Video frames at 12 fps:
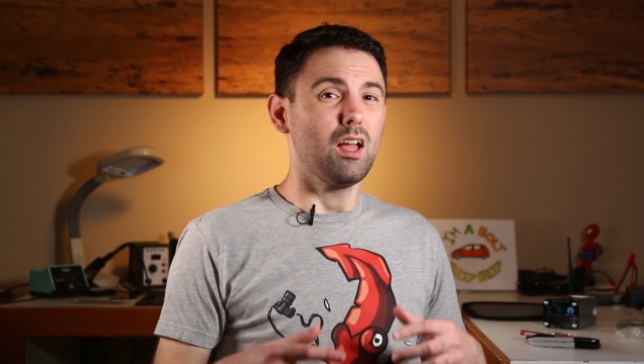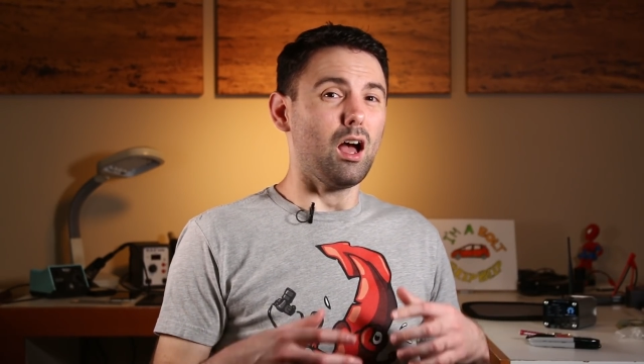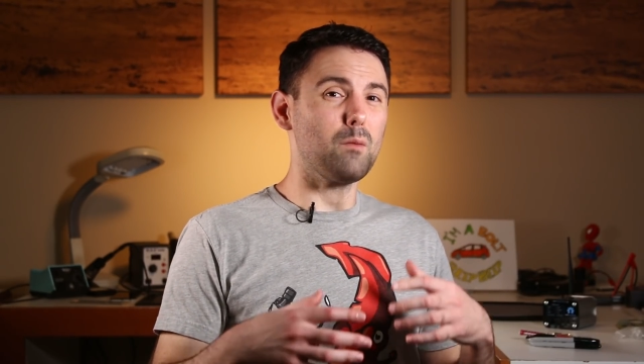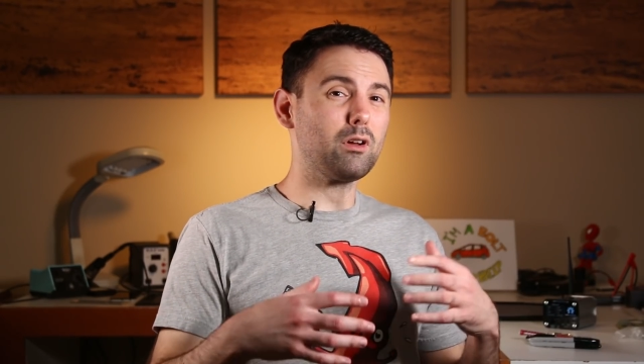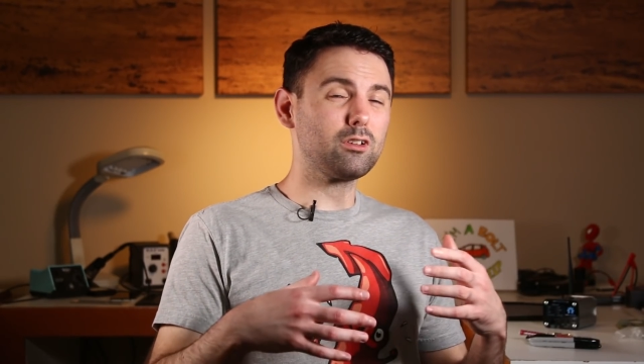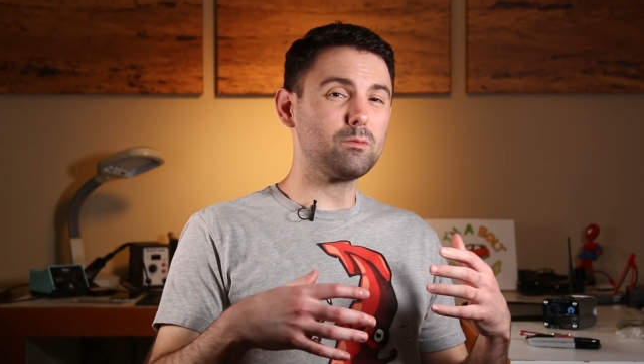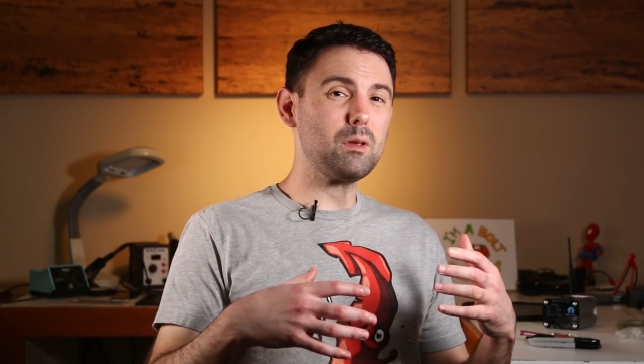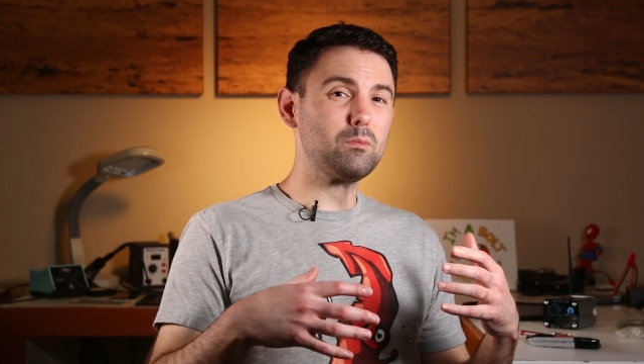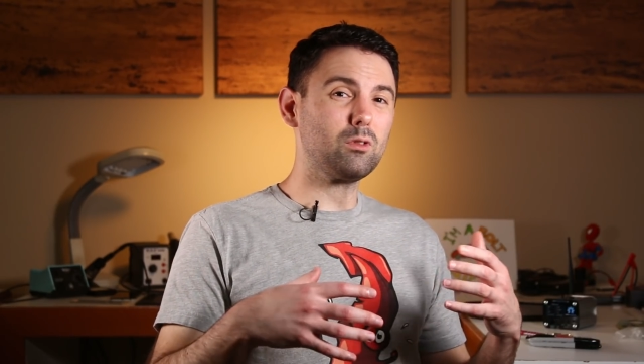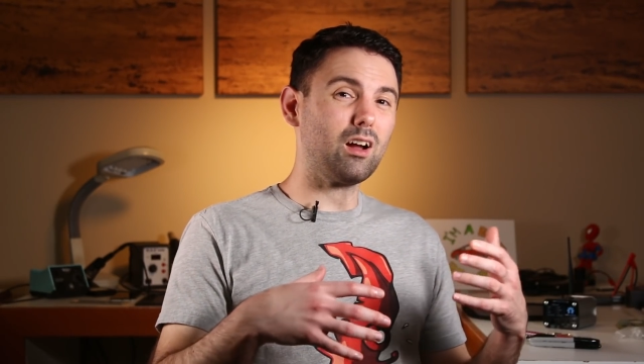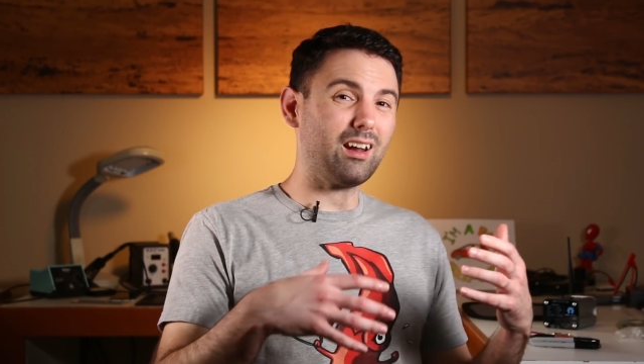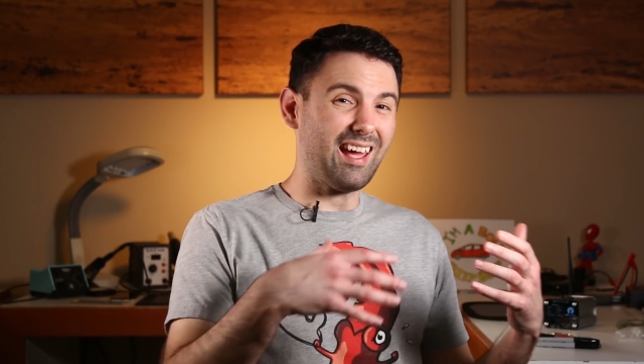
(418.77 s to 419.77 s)
a bunch of
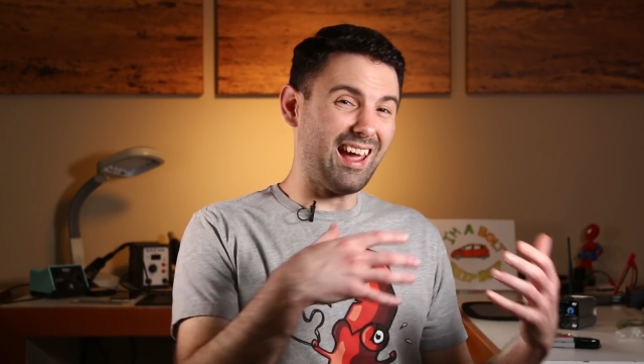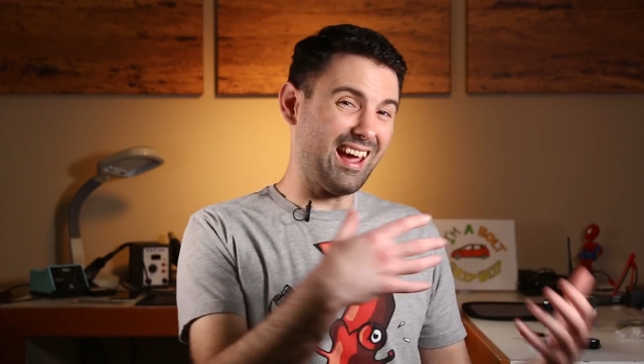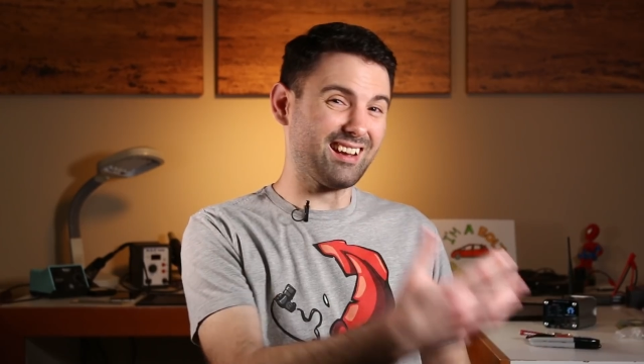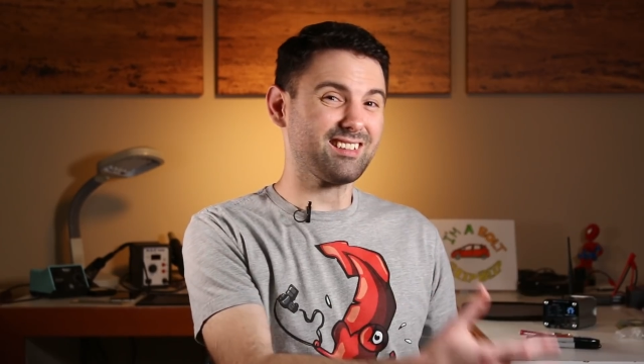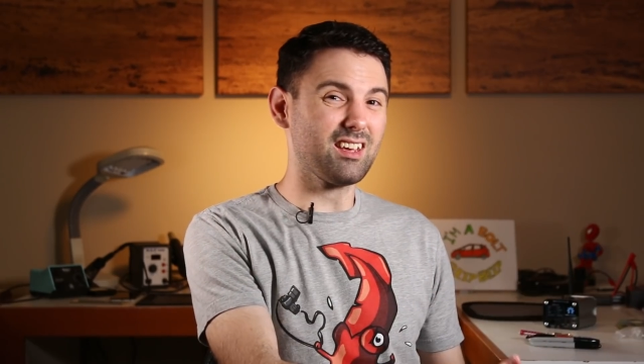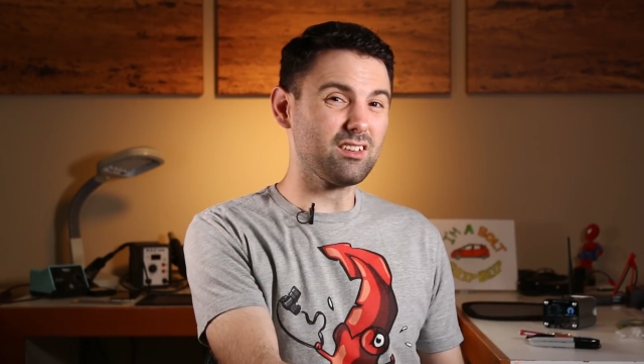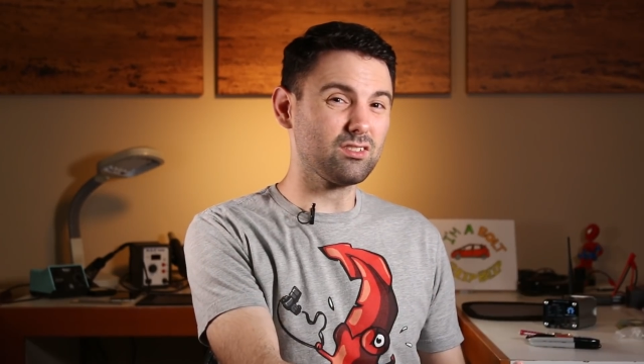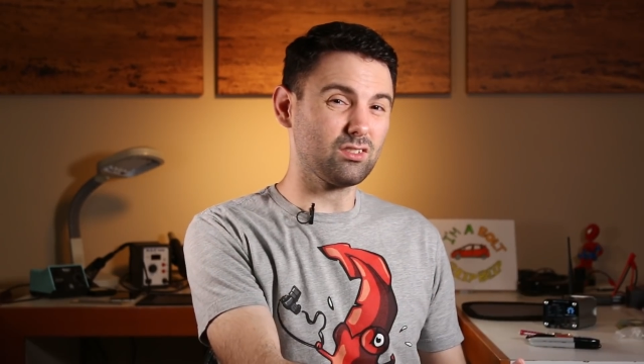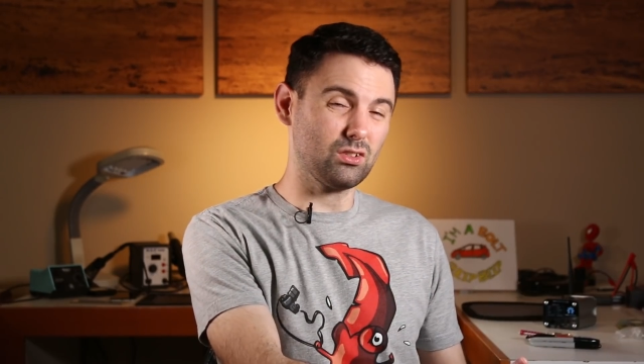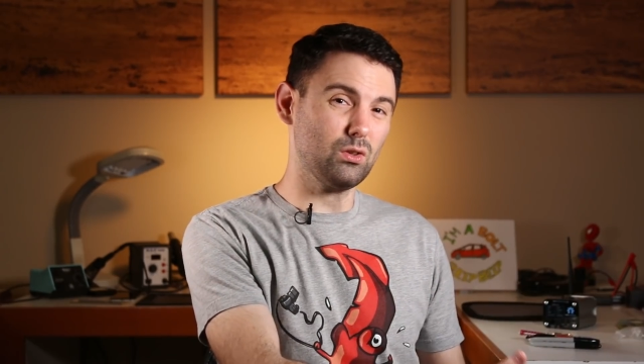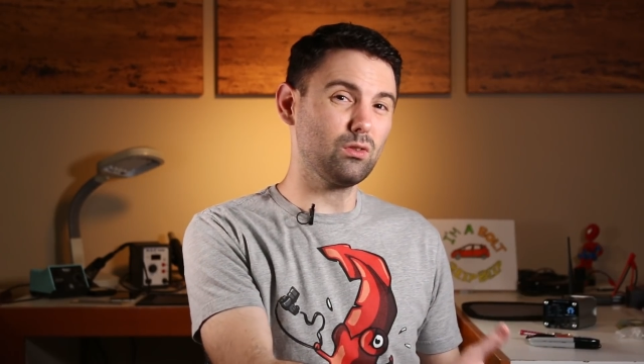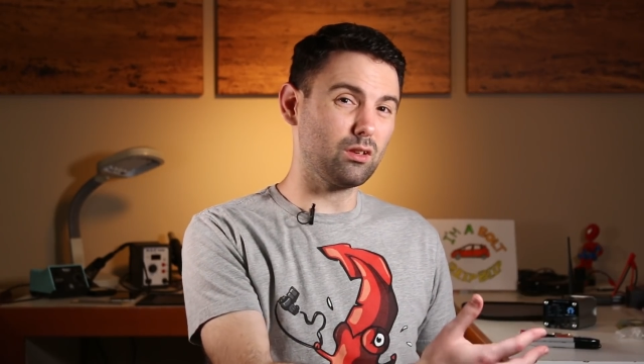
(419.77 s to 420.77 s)
people got access
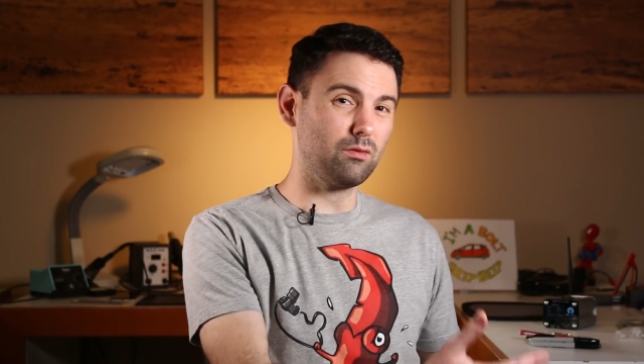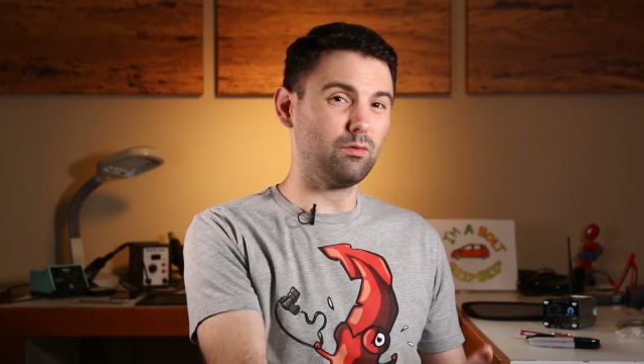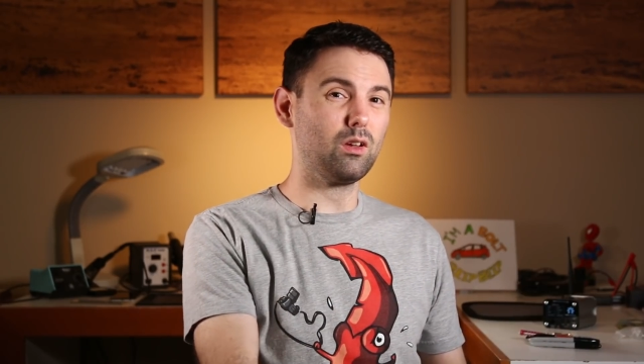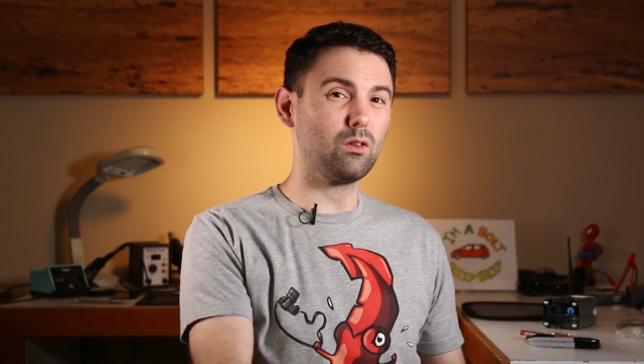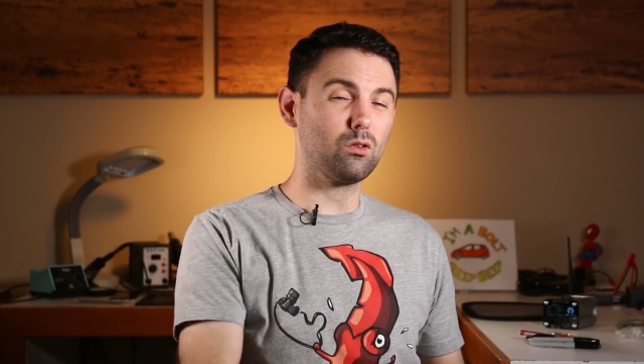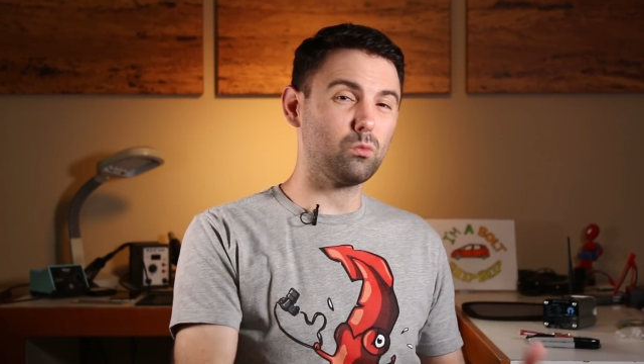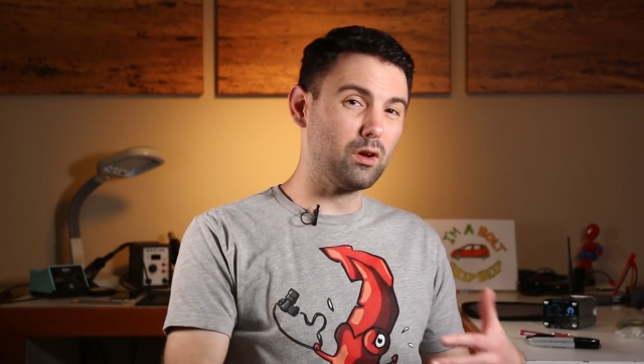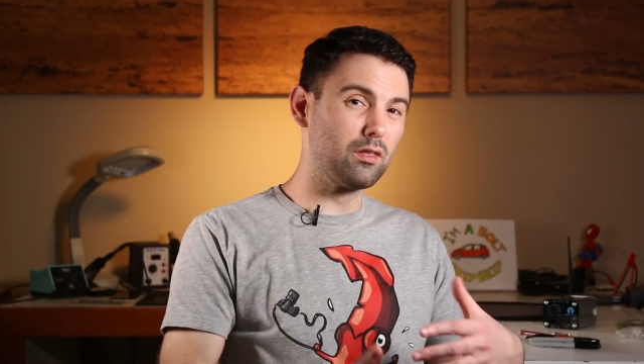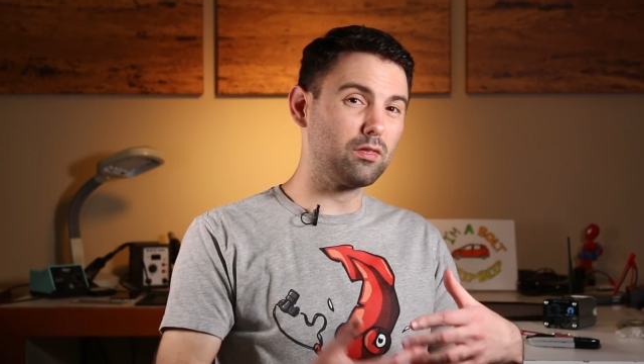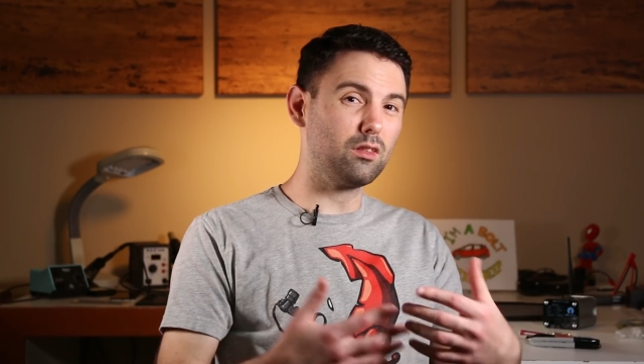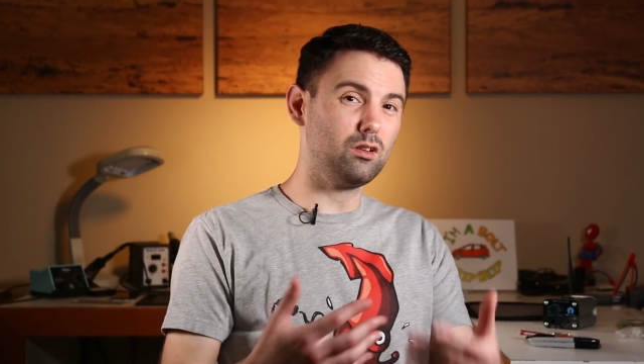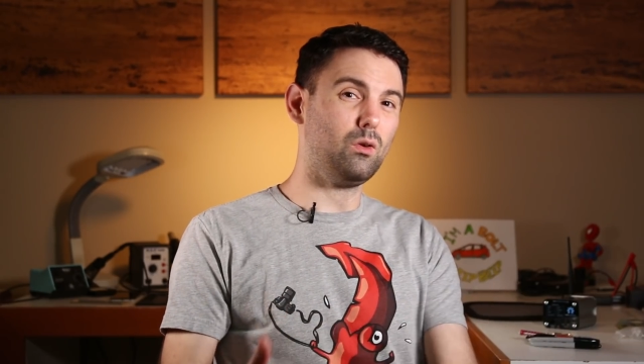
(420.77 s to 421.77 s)
to the configurator
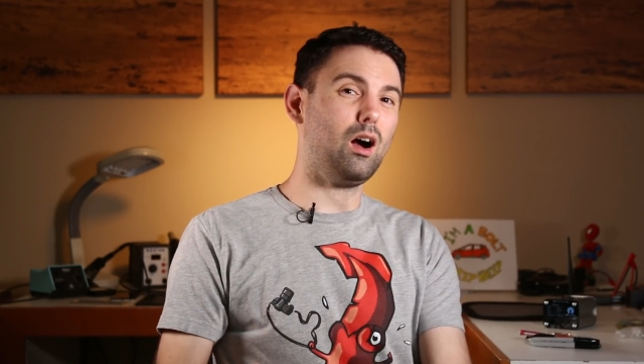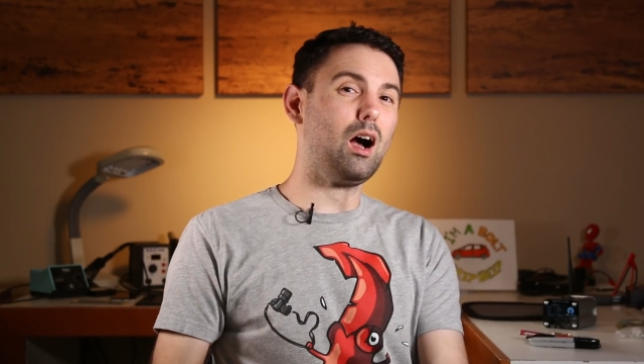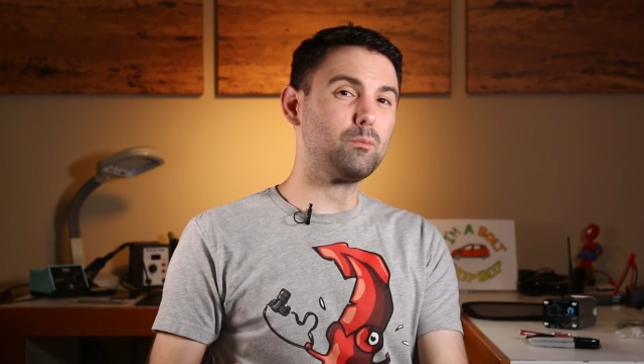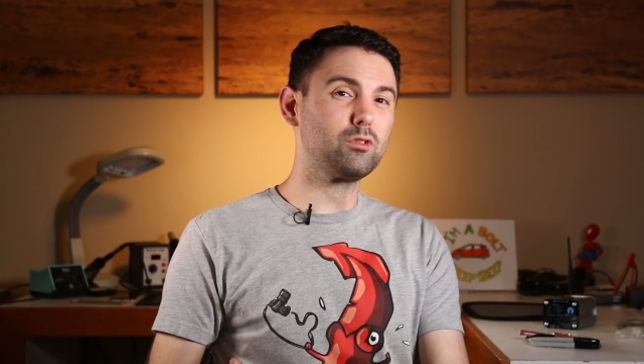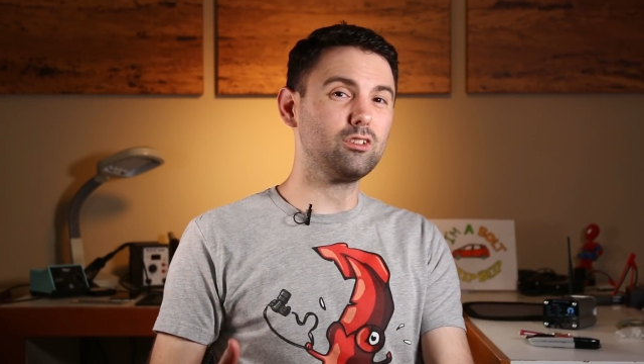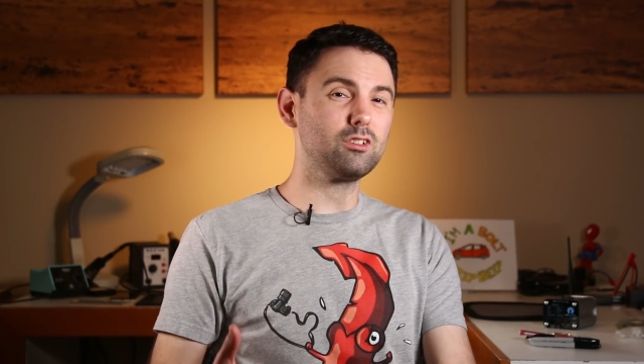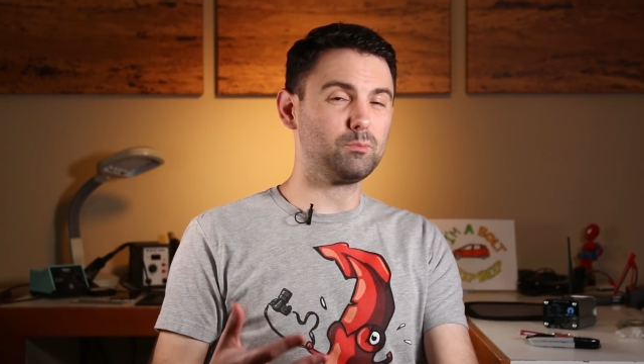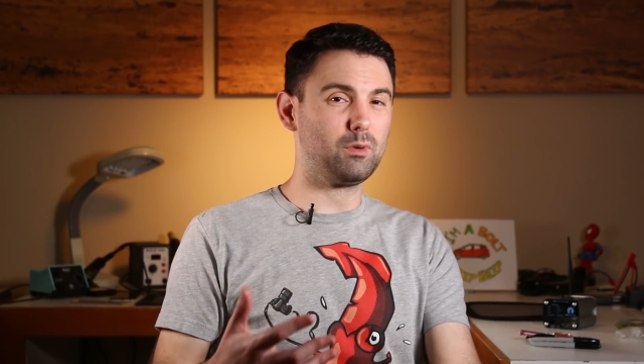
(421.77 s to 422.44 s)
with the new options,